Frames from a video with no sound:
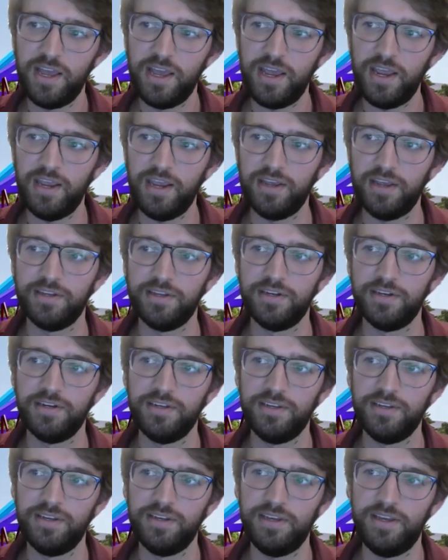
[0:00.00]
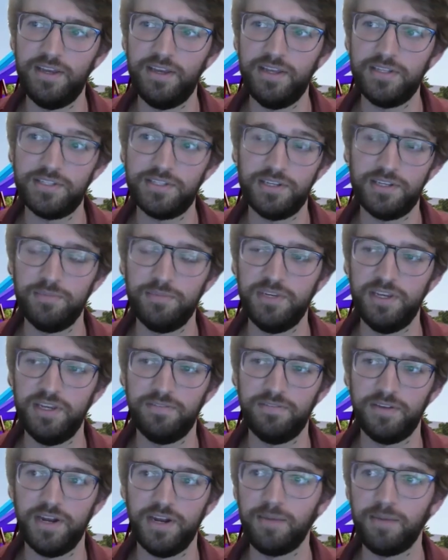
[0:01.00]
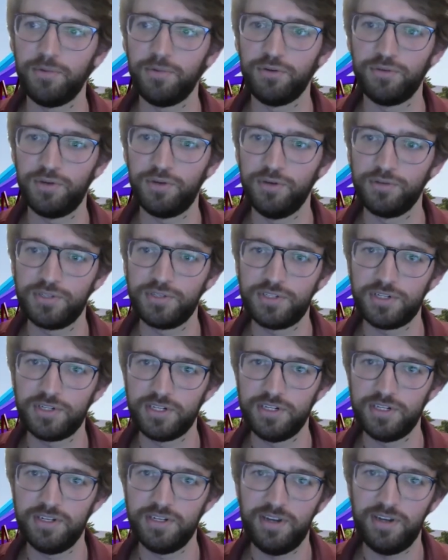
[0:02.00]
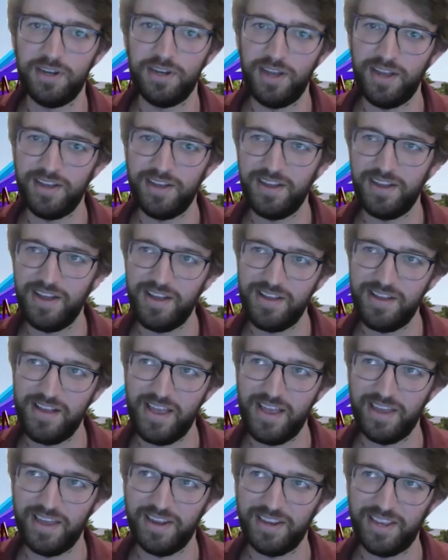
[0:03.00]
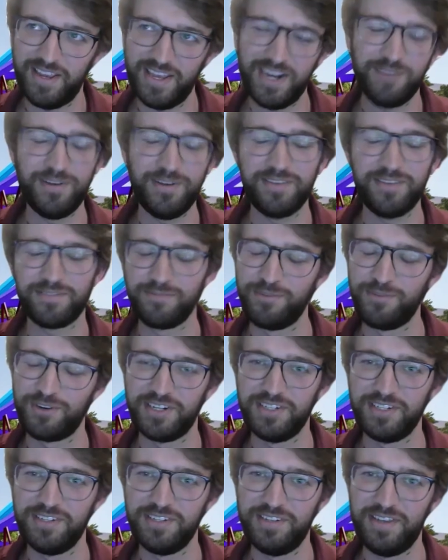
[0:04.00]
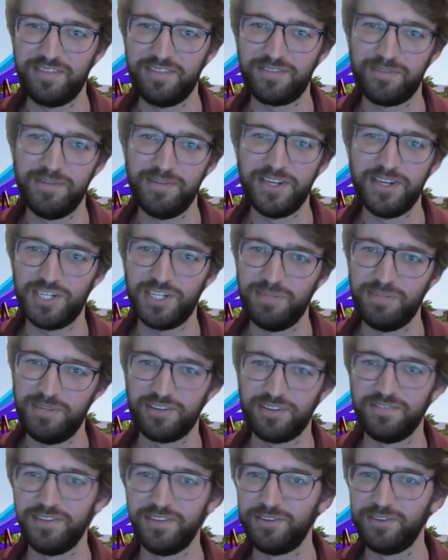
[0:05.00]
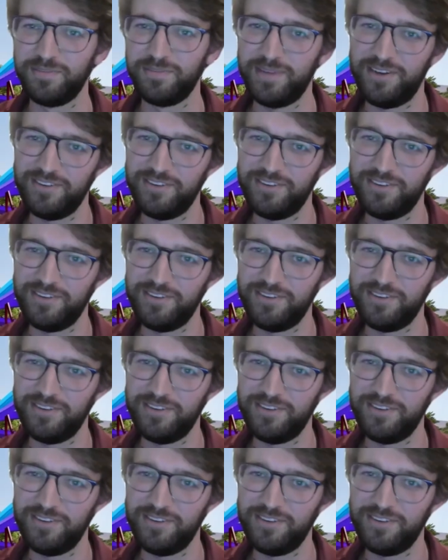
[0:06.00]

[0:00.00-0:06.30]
And it's going to be a phenomenal coaster. And I cannot wait for more information to be revealed about